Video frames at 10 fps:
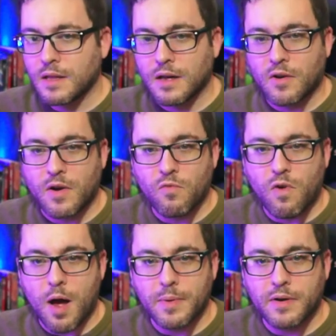All right,
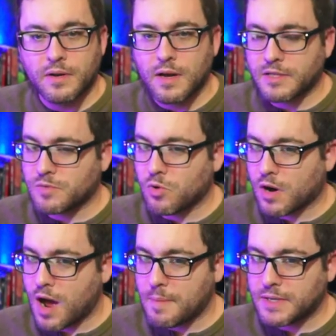Robert, uh, some more
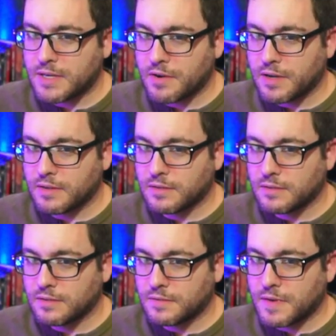commentary.
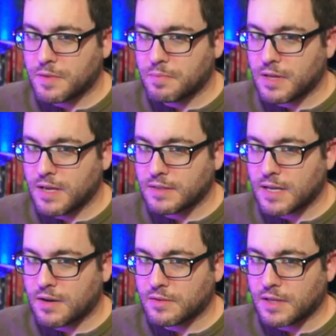Fifth place.
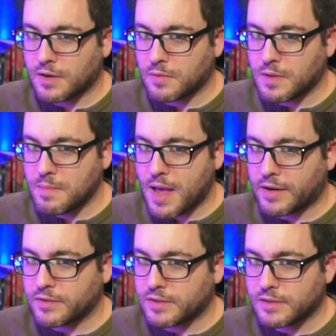I don't think it really
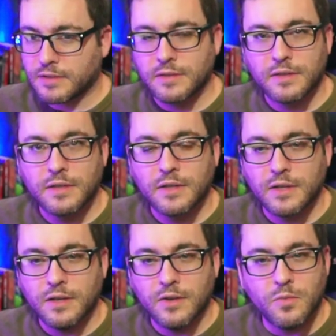matters.
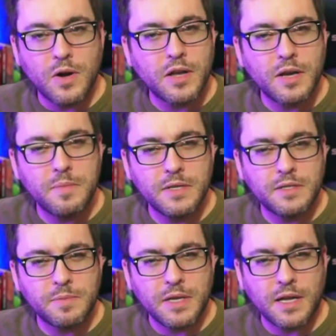What could he be
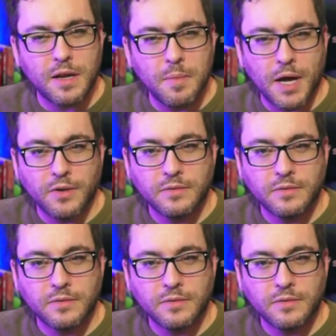speaking about?